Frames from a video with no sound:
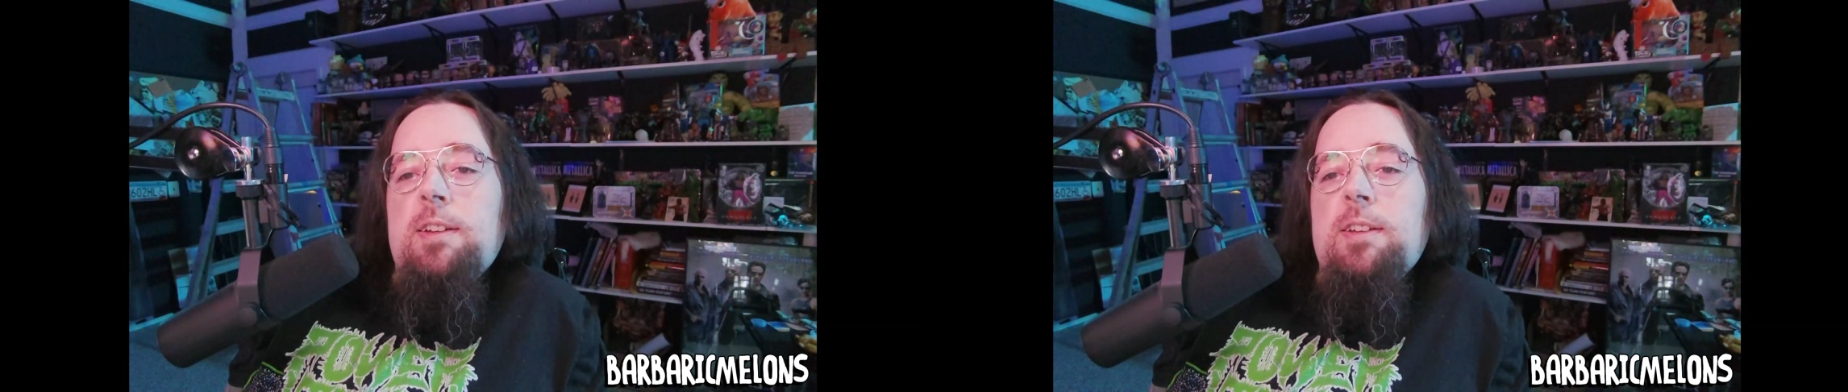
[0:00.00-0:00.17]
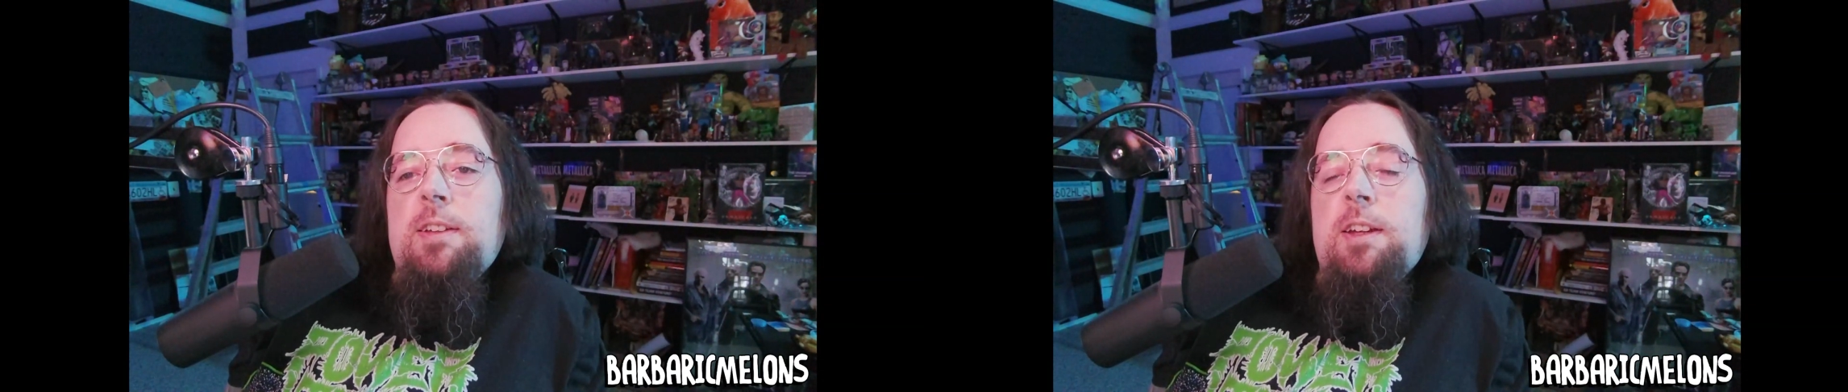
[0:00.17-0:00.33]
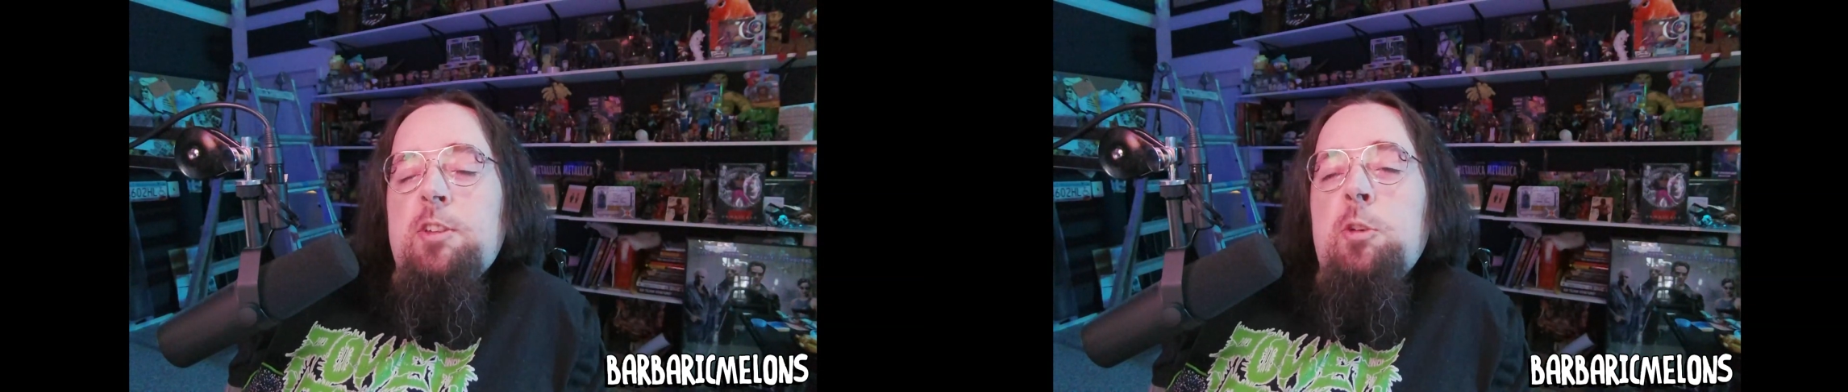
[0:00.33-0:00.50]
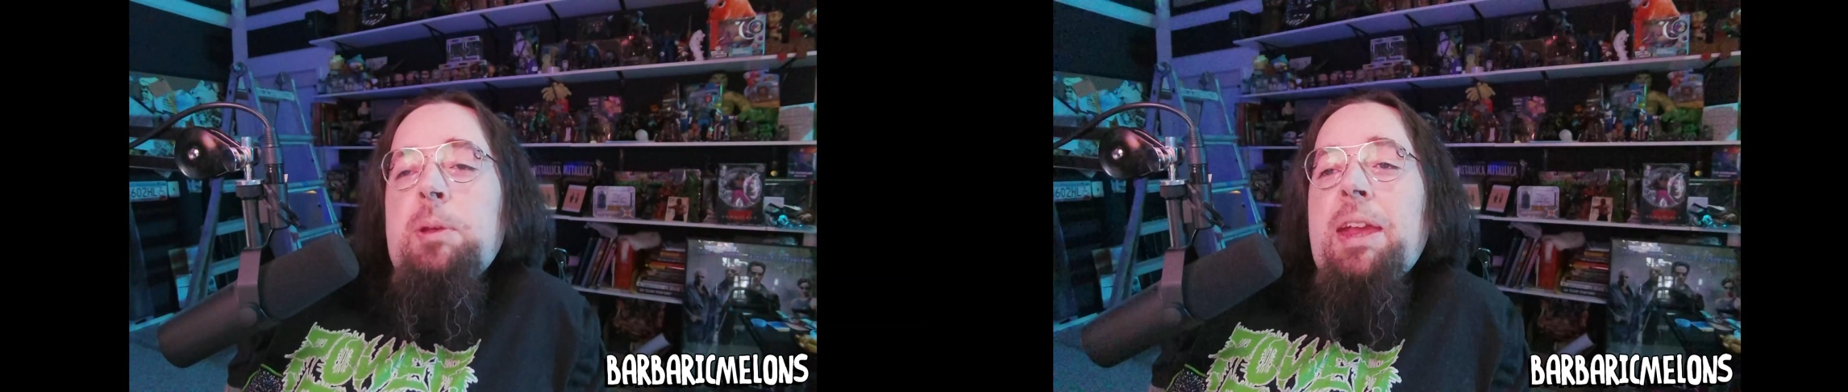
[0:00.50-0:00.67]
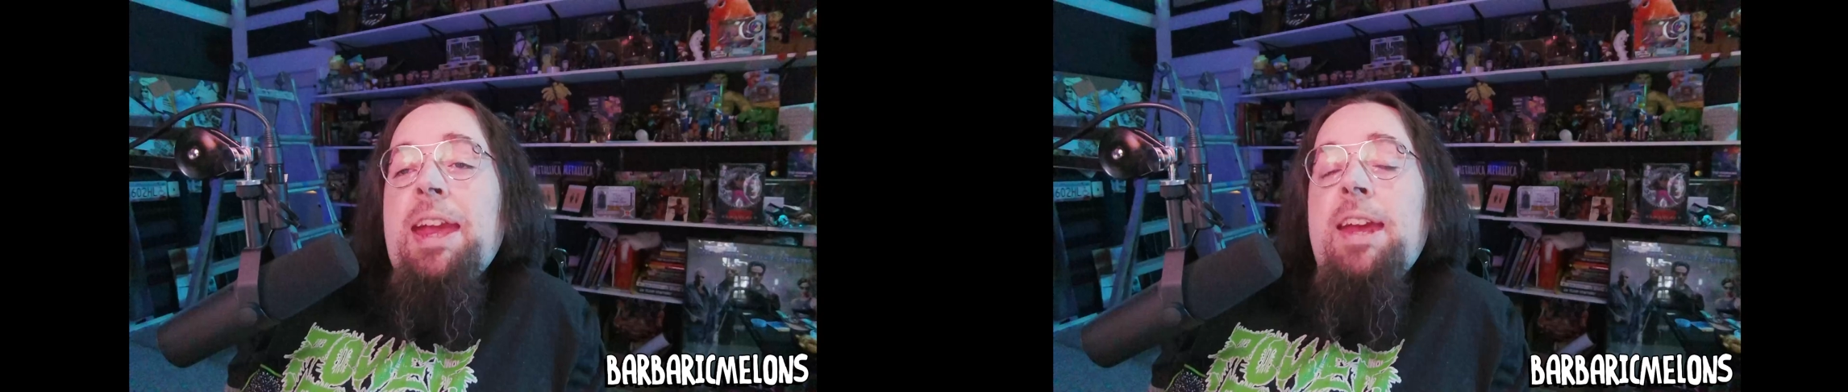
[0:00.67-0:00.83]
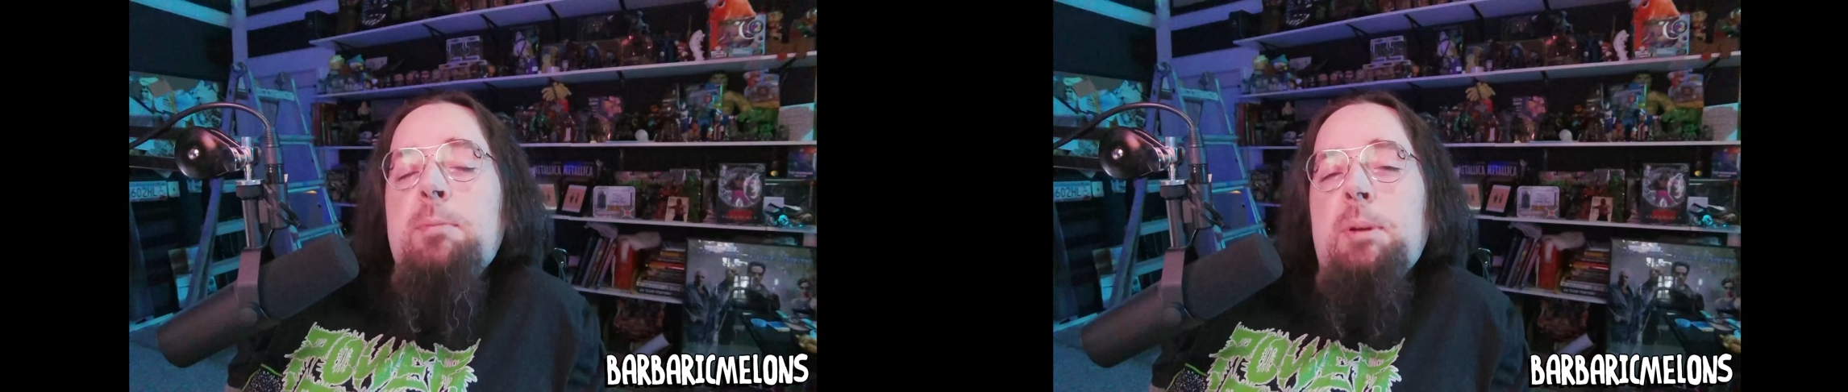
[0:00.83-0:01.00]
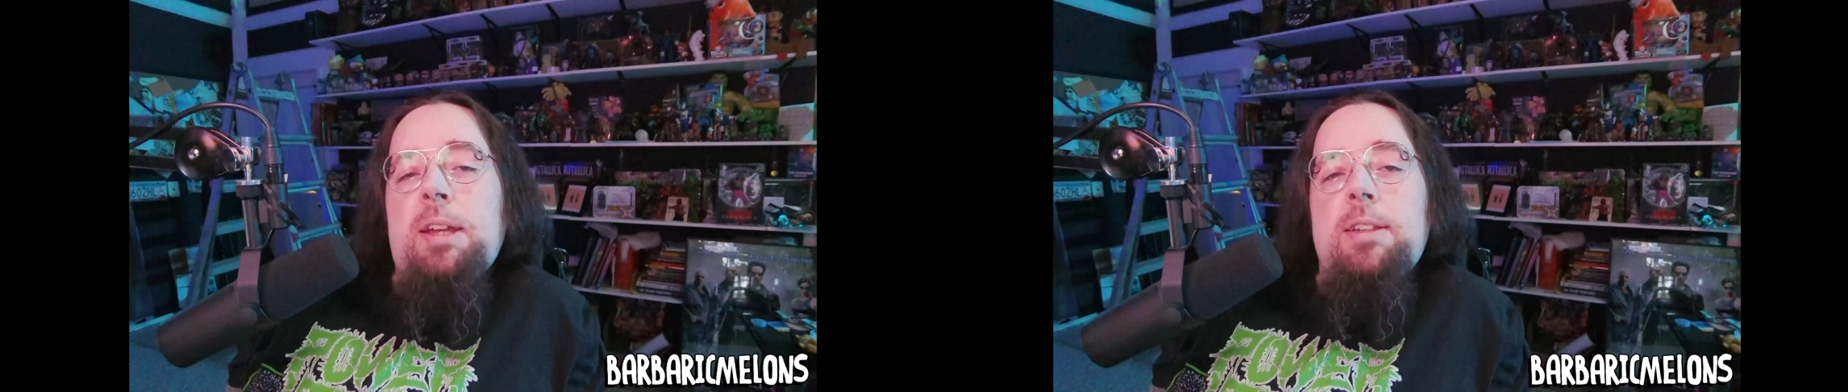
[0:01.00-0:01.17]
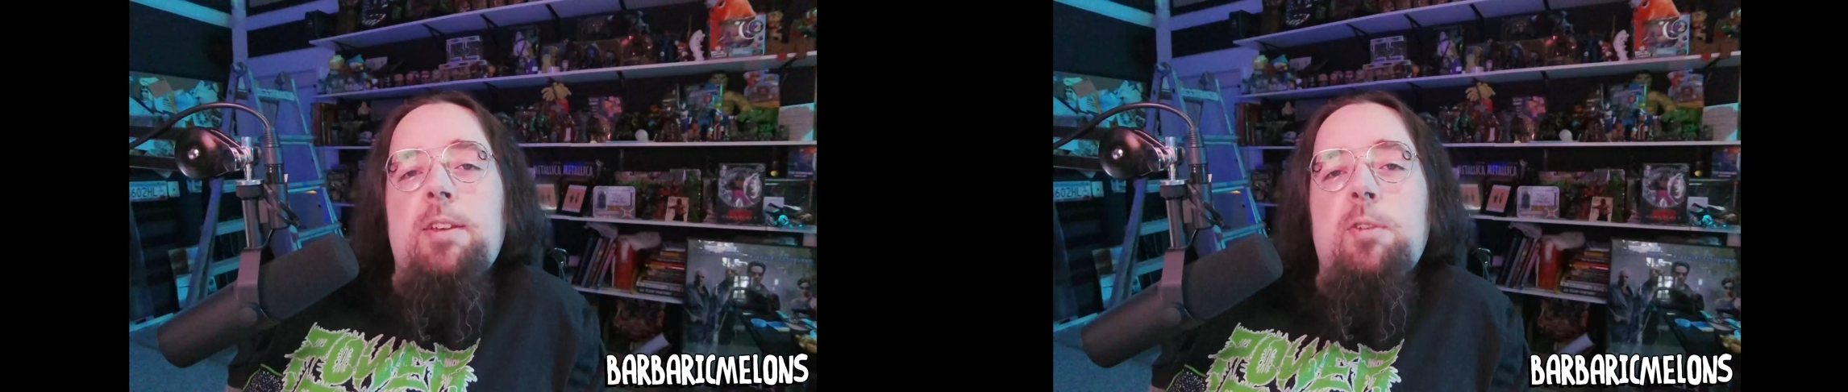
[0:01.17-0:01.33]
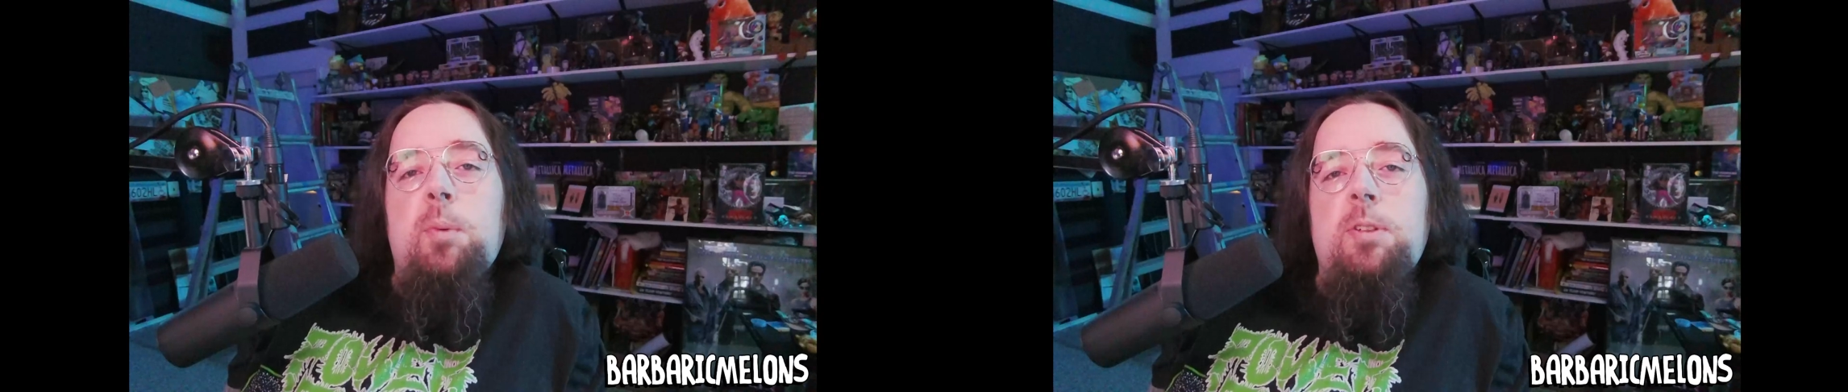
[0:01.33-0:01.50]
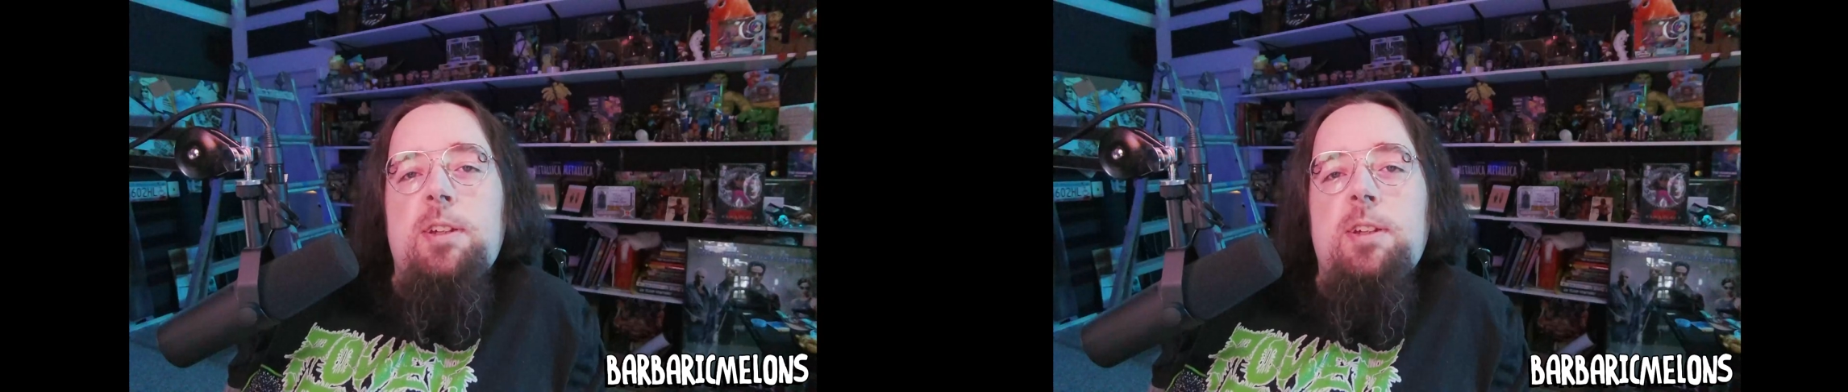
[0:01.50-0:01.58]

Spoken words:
Adobe Animate is what